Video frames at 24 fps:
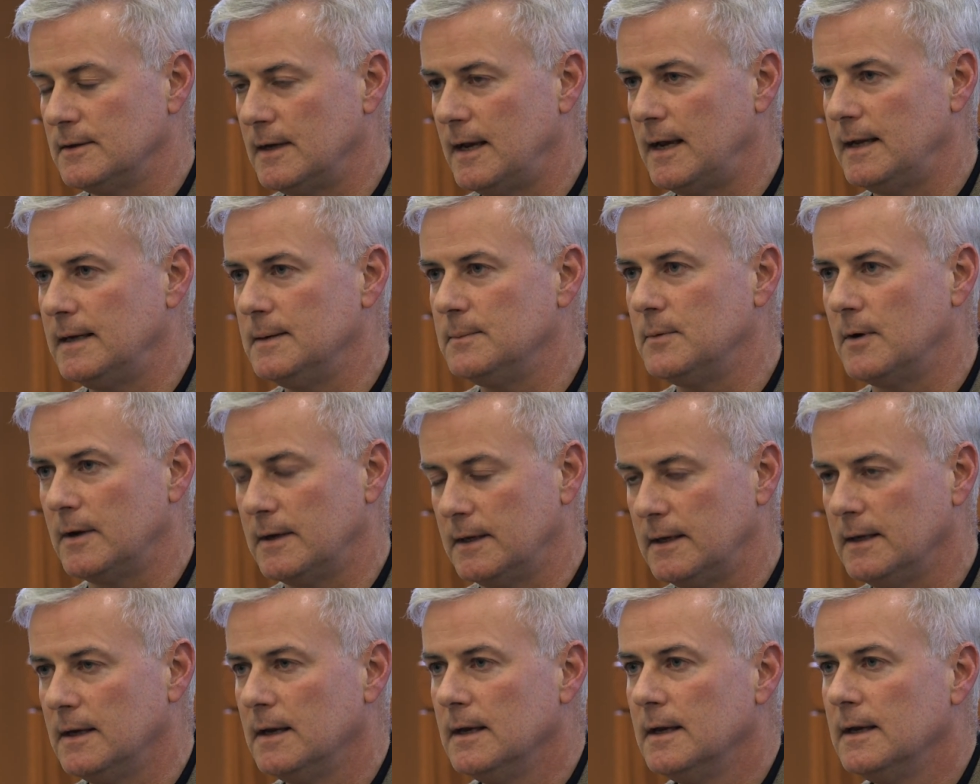
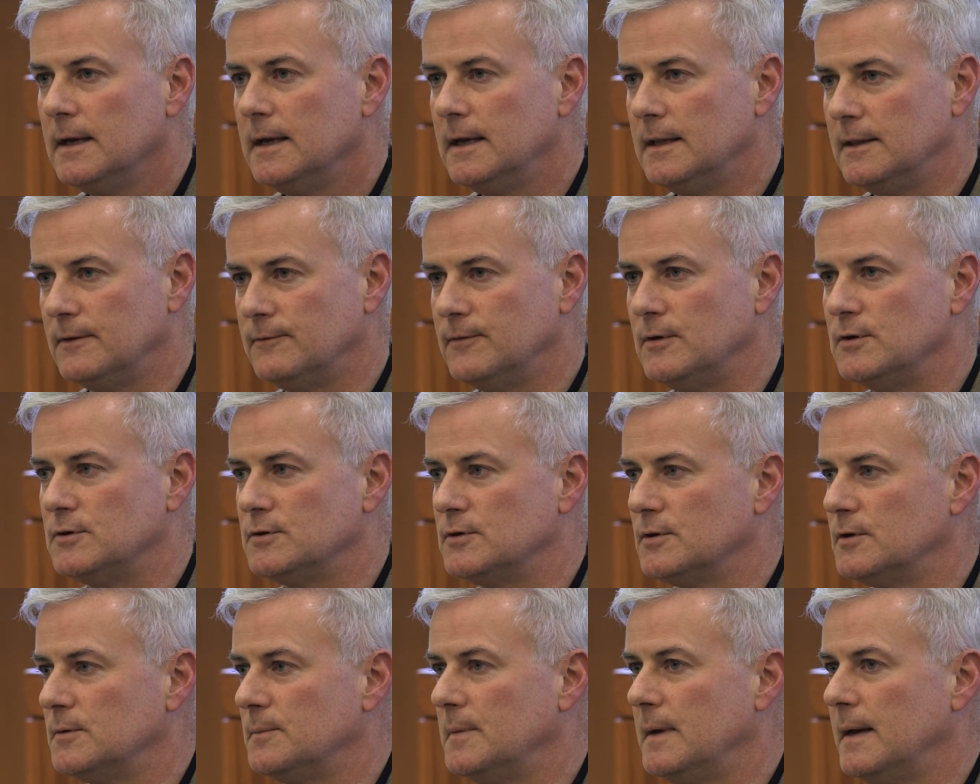anybody in the
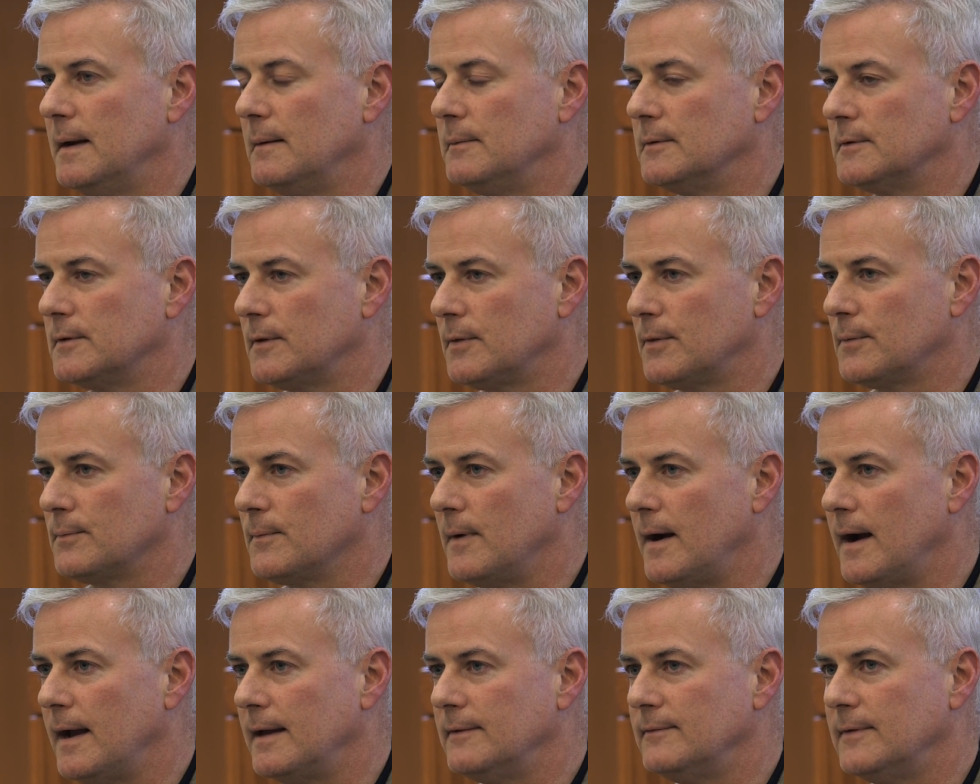future to be able to
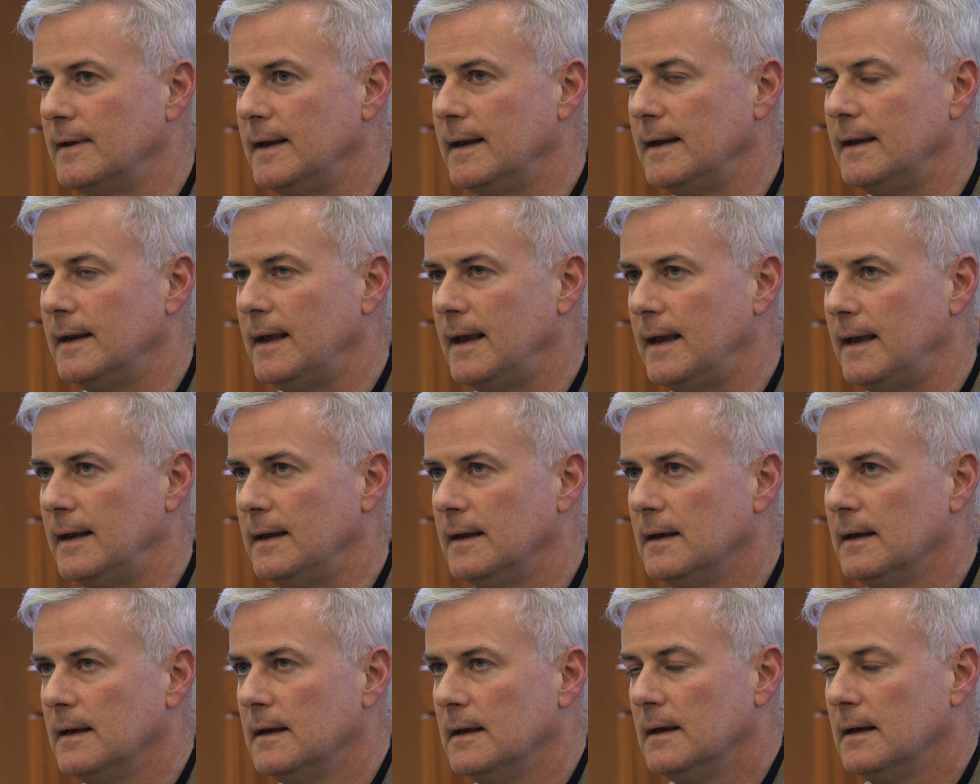thrive in
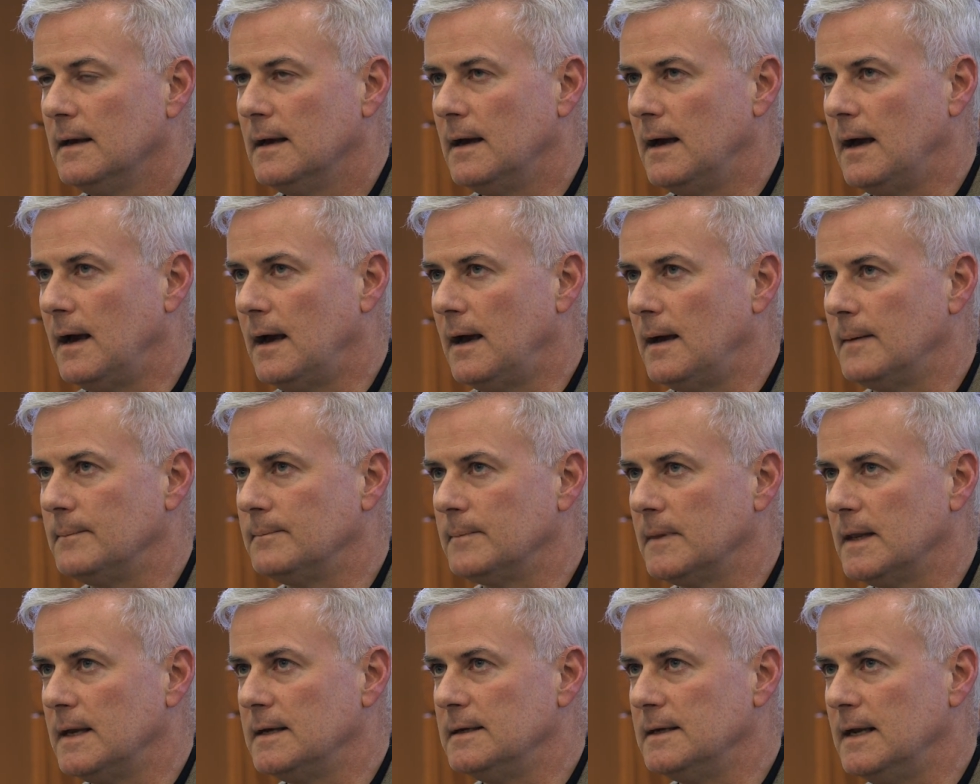
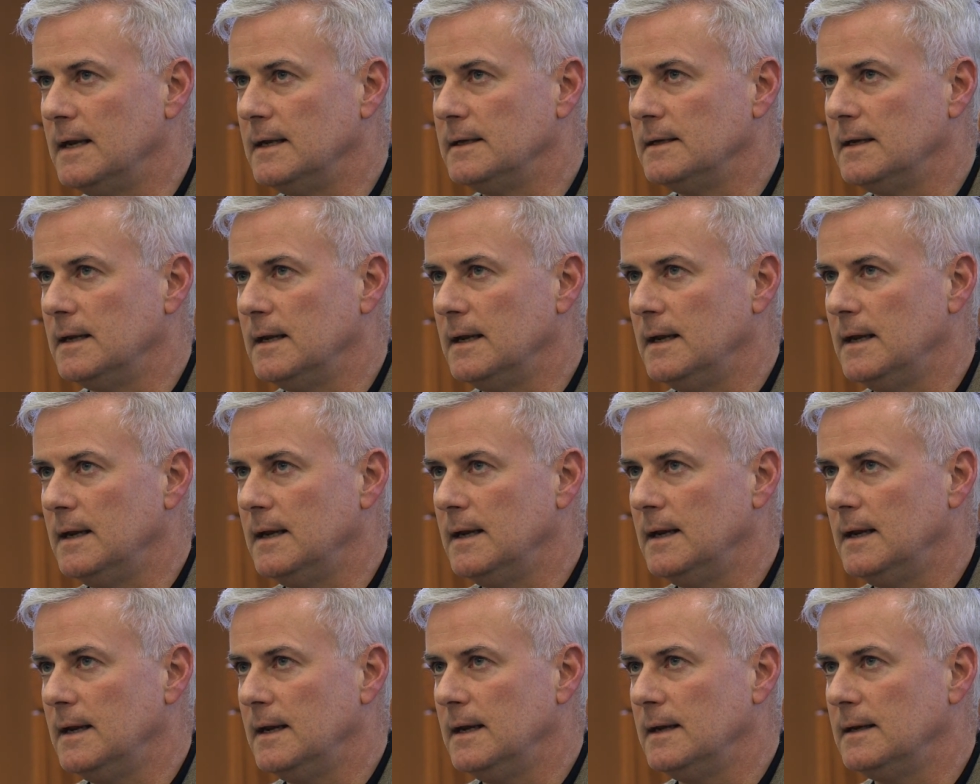
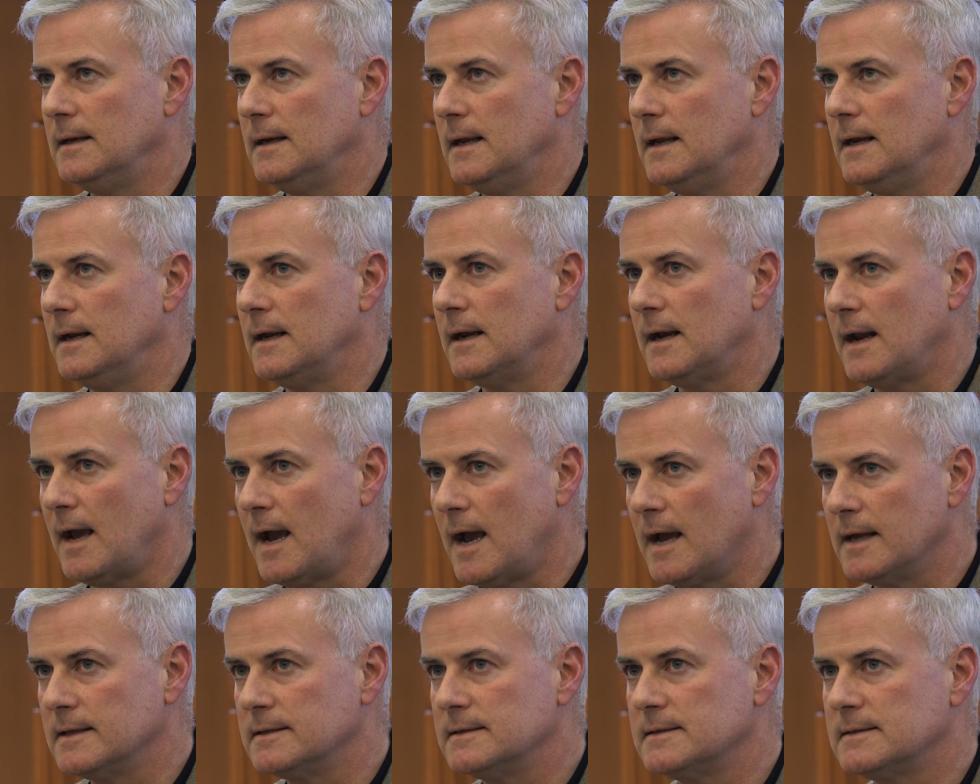an
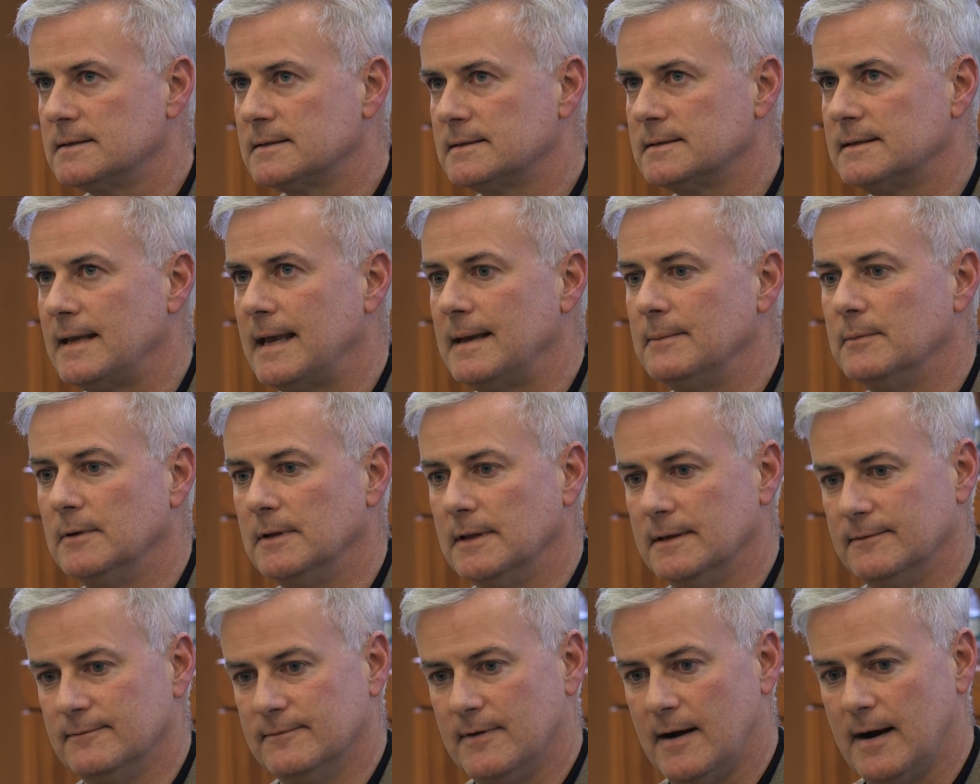
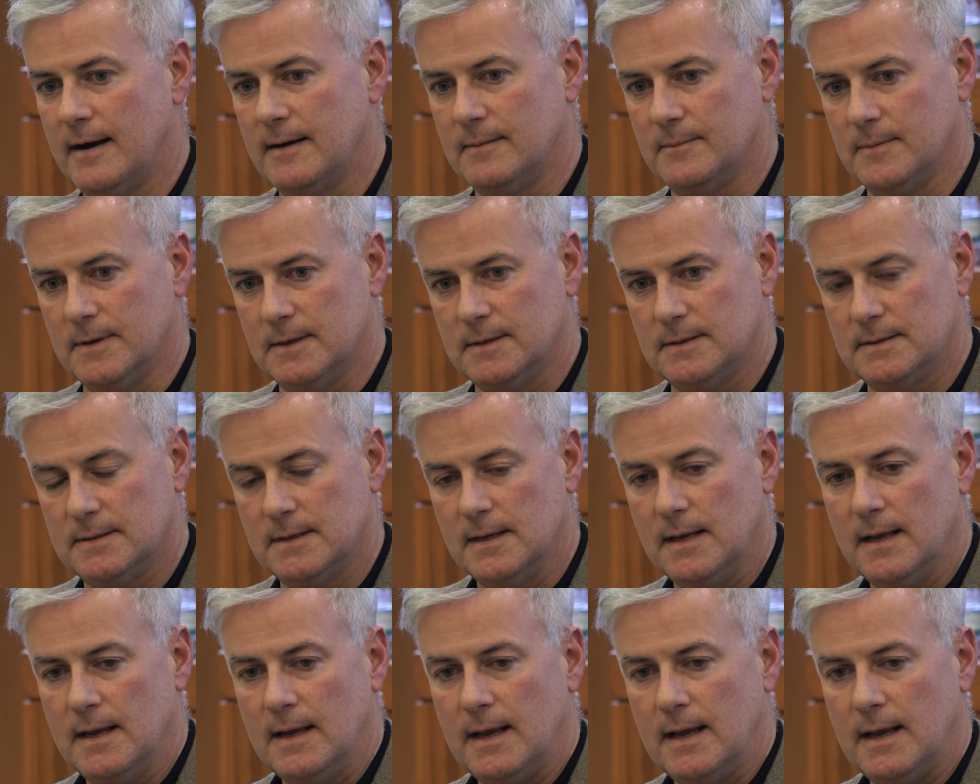unstable environment,